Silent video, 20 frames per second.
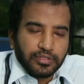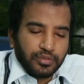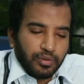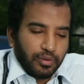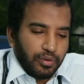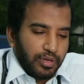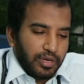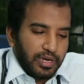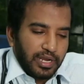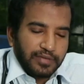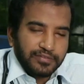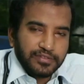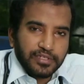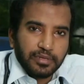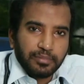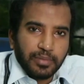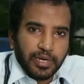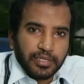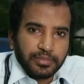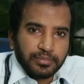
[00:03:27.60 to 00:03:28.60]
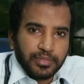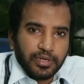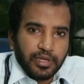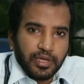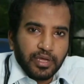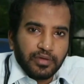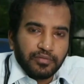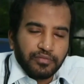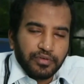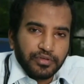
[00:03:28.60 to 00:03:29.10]
So lifestyle management,
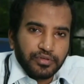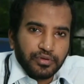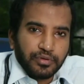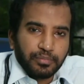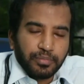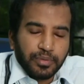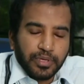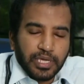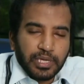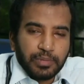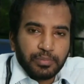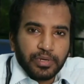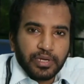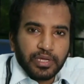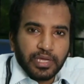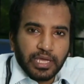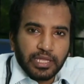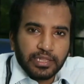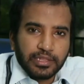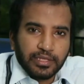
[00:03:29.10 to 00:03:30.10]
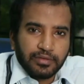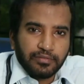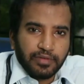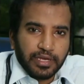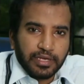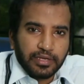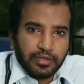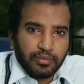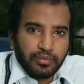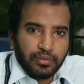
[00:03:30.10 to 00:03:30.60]
we should be keeping a healthy
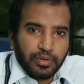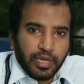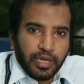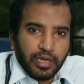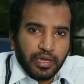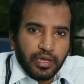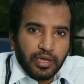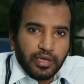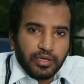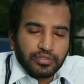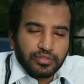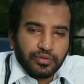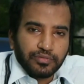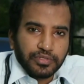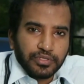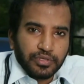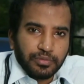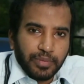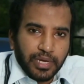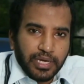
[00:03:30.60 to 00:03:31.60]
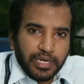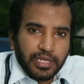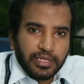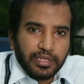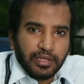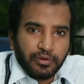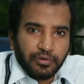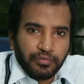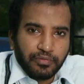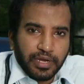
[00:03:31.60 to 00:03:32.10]
weight. Okay, so we should
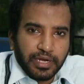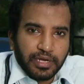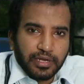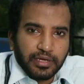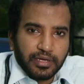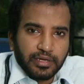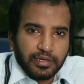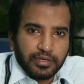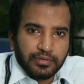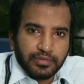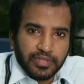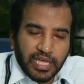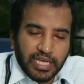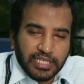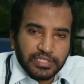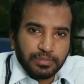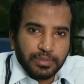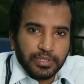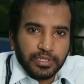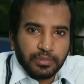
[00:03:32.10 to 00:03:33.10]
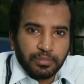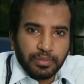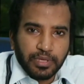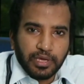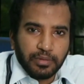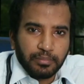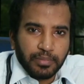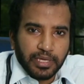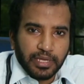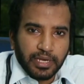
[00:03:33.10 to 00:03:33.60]
maintain our weight with as per the
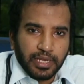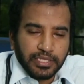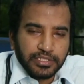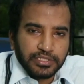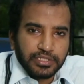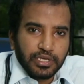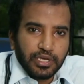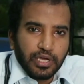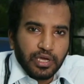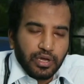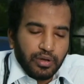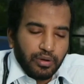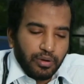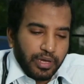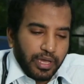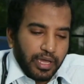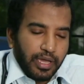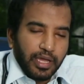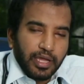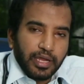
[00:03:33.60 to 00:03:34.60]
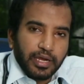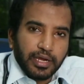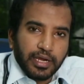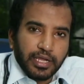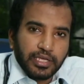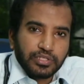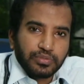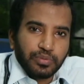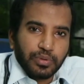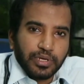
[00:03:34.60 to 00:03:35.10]
BMI range. Okay,
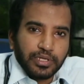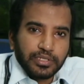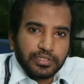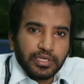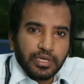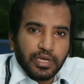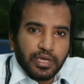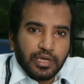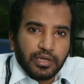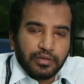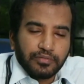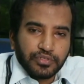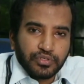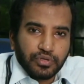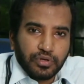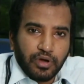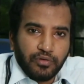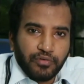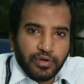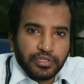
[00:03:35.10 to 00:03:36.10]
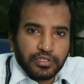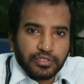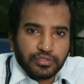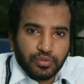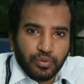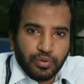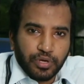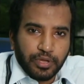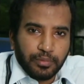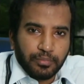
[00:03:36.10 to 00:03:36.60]
next one is we should avoid the
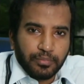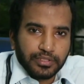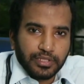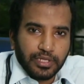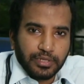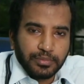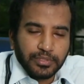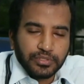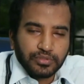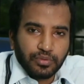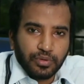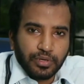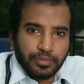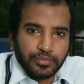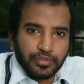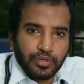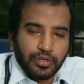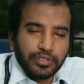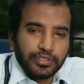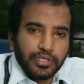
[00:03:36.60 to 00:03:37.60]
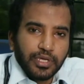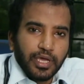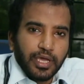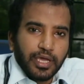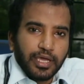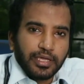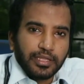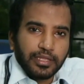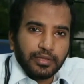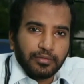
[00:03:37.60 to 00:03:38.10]
sodium, that means sodium salts
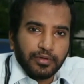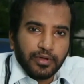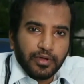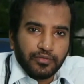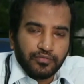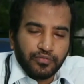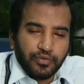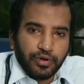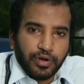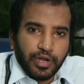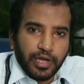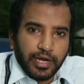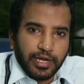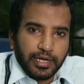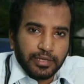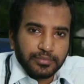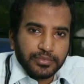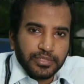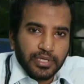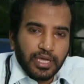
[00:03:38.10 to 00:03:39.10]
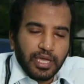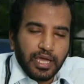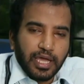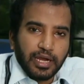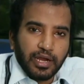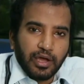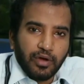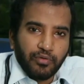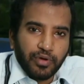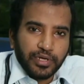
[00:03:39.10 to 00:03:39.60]
in the food items,
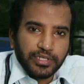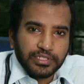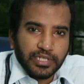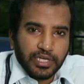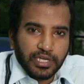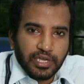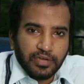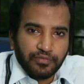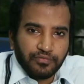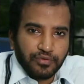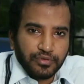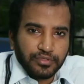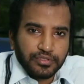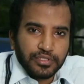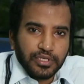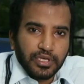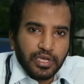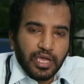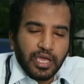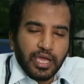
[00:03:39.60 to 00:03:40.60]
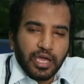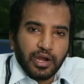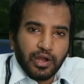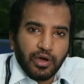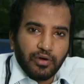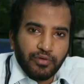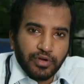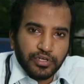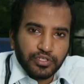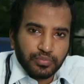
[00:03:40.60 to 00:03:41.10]
and avoid junky foods and
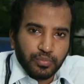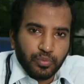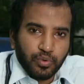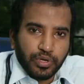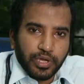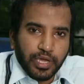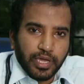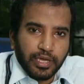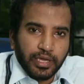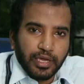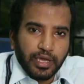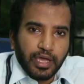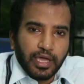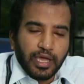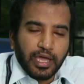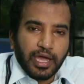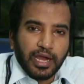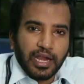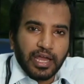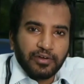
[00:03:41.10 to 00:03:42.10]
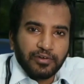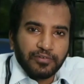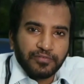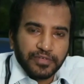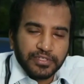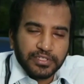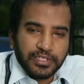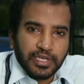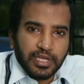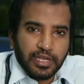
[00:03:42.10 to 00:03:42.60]
avoid smoking and have a
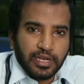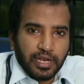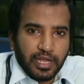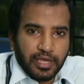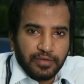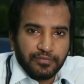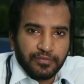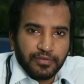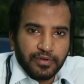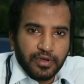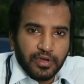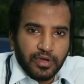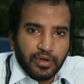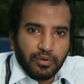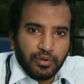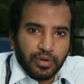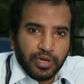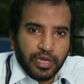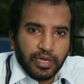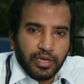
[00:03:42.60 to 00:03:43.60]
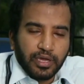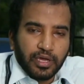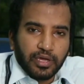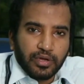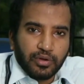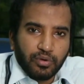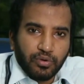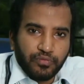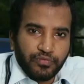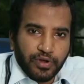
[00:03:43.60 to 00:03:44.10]
physical life. Okay,
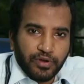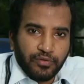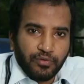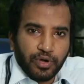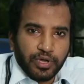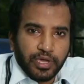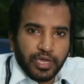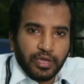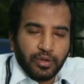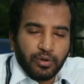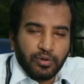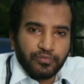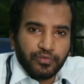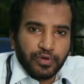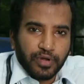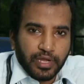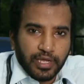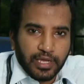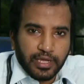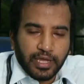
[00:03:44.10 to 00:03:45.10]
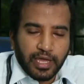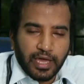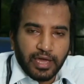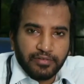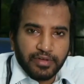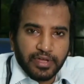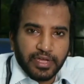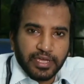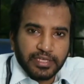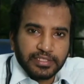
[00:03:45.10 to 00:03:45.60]
go for a walking, go for a
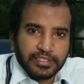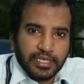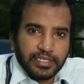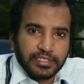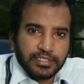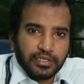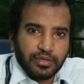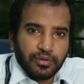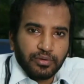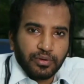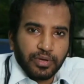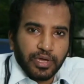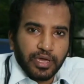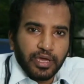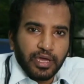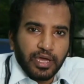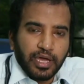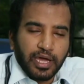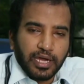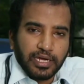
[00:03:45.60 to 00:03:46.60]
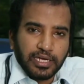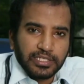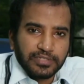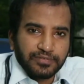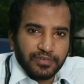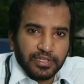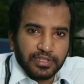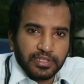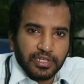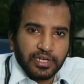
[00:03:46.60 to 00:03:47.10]
have an exercise. Okay, at
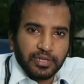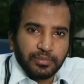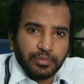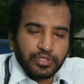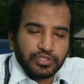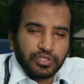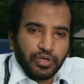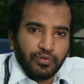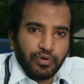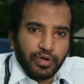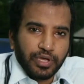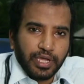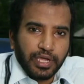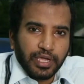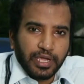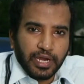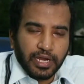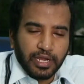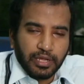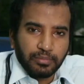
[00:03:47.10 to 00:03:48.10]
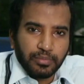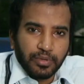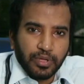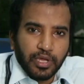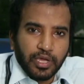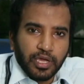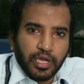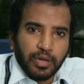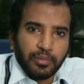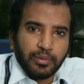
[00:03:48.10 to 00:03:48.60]
least for 30 minutes of walking can
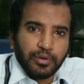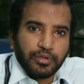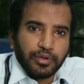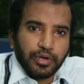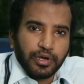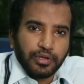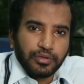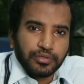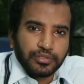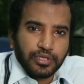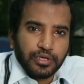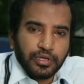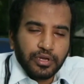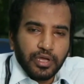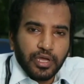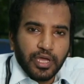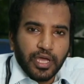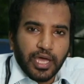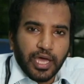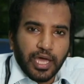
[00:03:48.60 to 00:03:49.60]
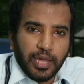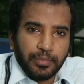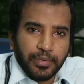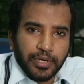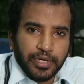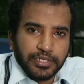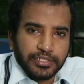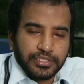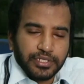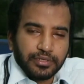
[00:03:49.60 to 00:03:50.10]
able to reduce your
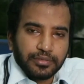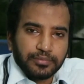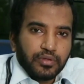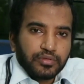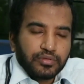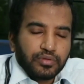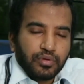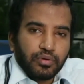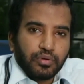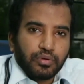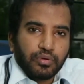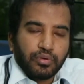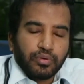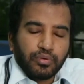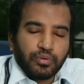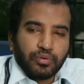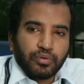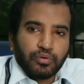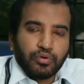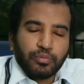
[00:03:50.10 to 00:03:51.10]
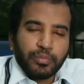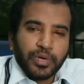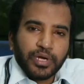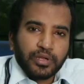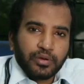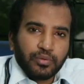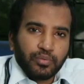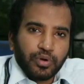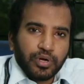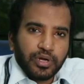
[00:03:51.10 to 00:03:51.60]
hypertension. So no
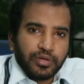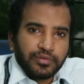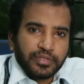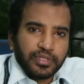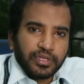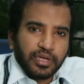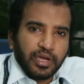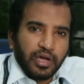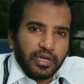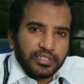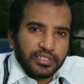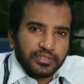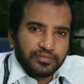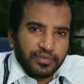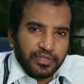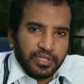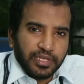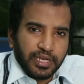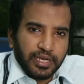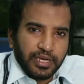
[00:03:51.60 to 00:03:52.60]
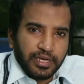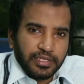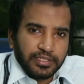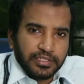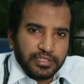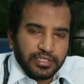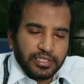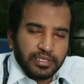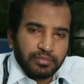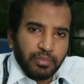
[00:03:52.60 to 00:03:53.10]
matter whatever the causes for the kidney
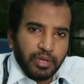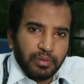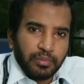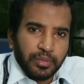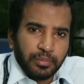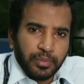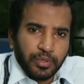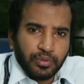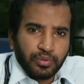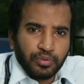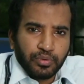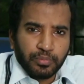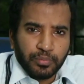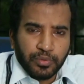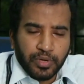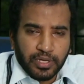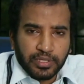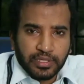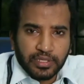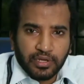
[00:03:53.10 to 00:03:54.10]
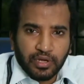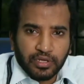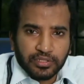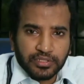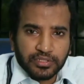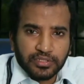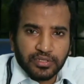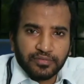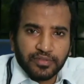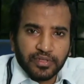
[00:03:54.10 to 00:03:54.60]
disease, it may be due to other
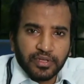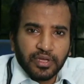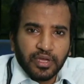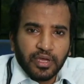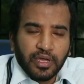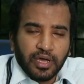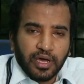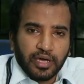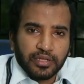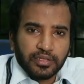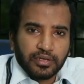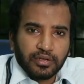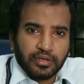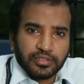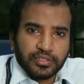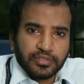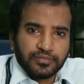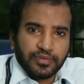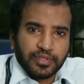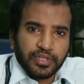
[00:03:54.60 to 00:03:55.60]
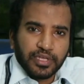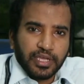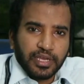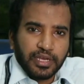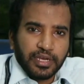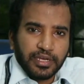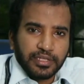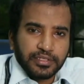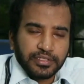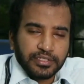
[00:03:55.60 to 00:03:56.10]
causes for the
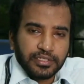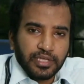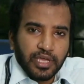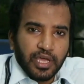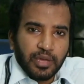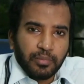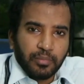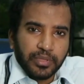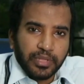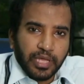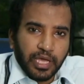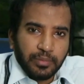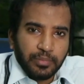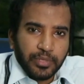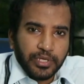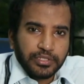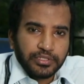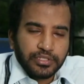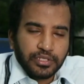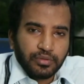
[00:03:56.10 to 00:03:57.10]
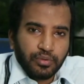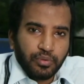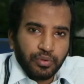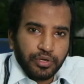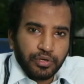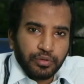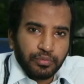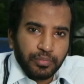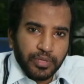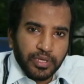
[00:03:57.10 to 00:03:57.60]
kidney disease, but the hypertension
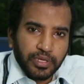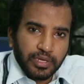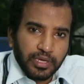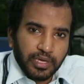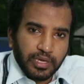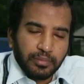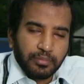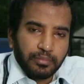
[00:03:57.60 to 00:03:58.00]
going to be